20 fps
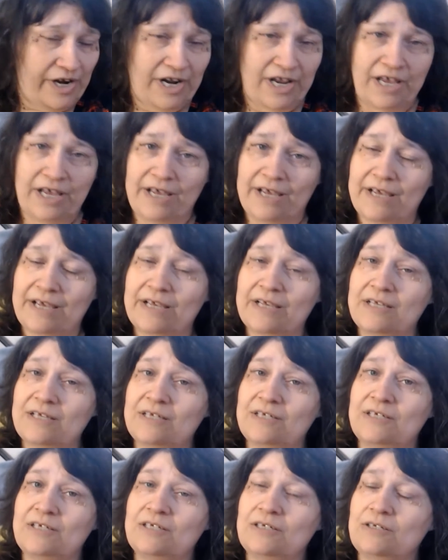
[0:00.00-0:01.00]

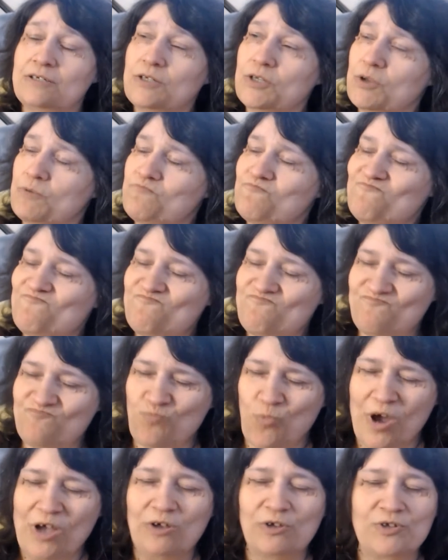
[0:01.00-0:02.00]
as
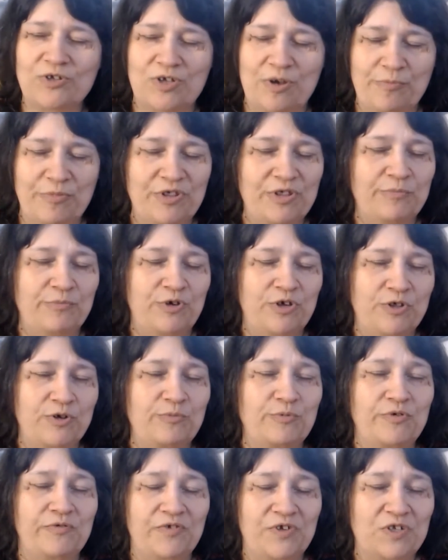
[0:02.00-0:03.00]
well some of the other
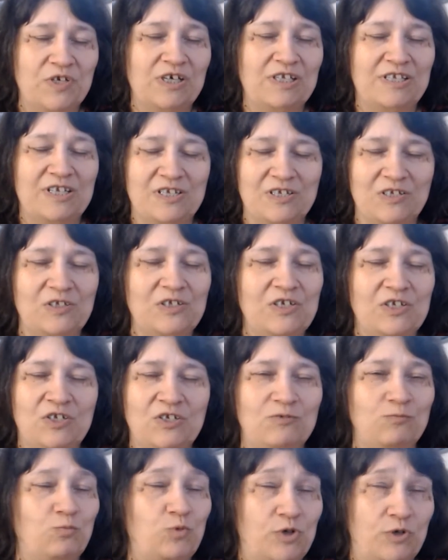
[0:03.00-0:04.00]
movies on this
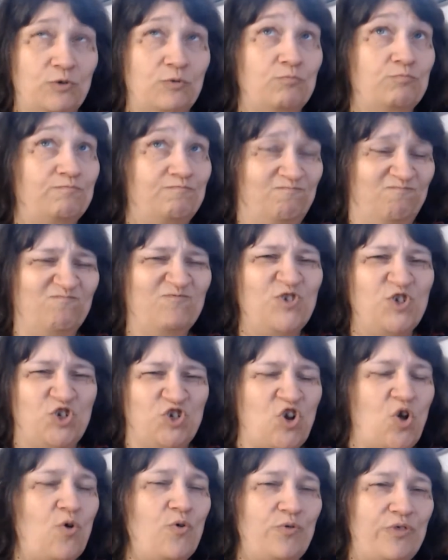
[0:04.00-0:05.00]
list will
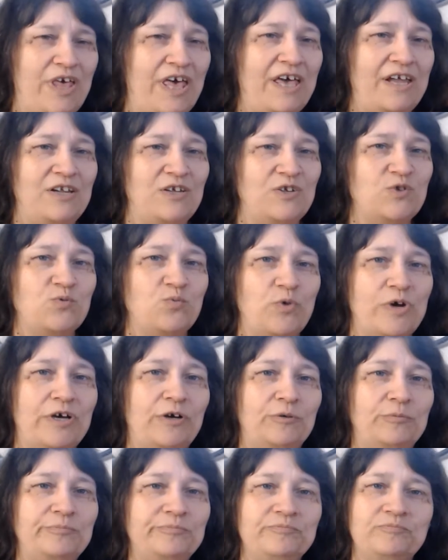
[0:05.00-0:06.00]
show that as
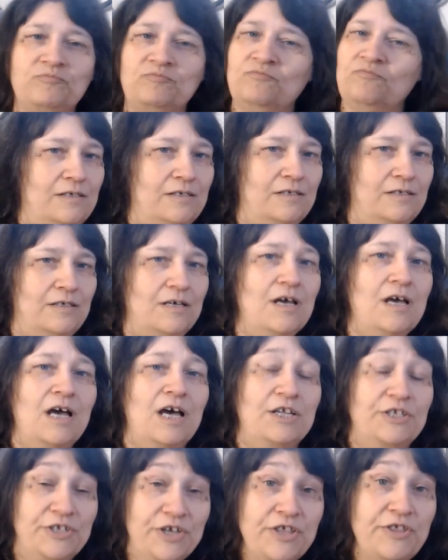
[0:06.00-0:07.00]
well.
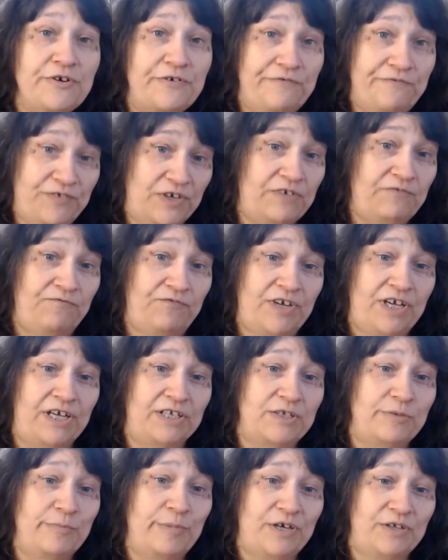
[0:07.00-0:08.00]
Another fun fact
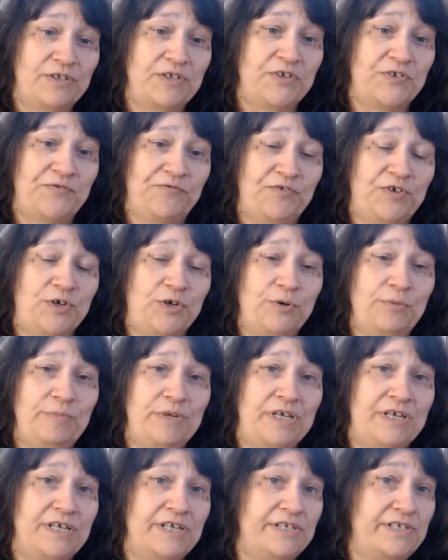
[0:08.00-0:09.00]
about this film
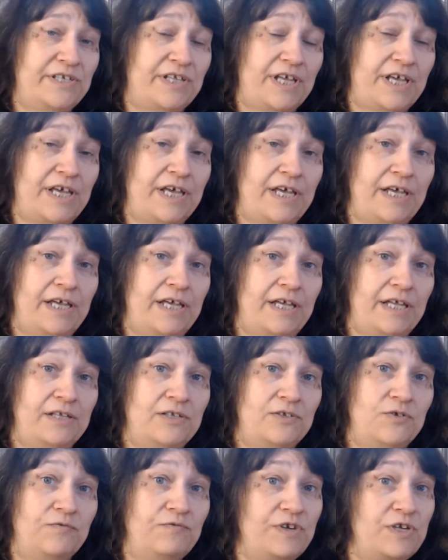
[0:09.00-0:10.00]
is that
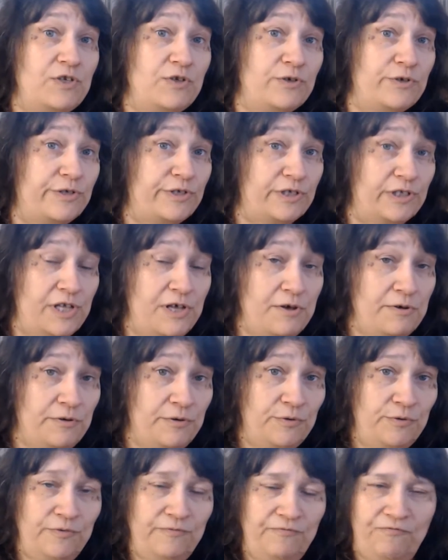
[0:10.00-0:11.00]
Sylvester
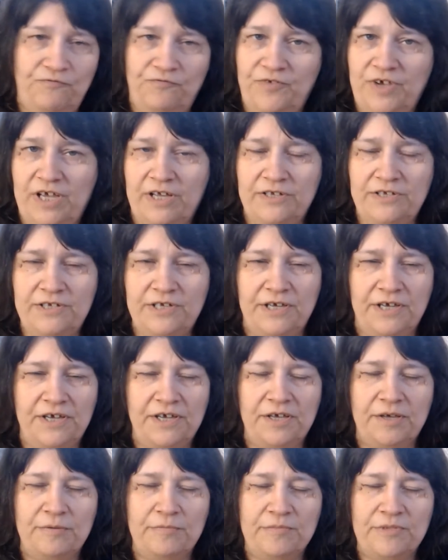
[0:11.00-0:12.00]
Stallone, fancying
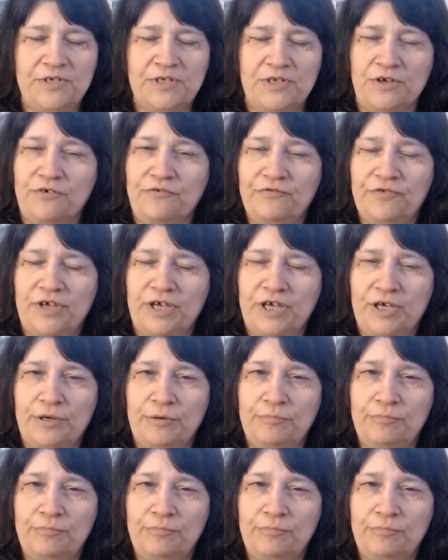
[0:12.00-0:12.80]
himself a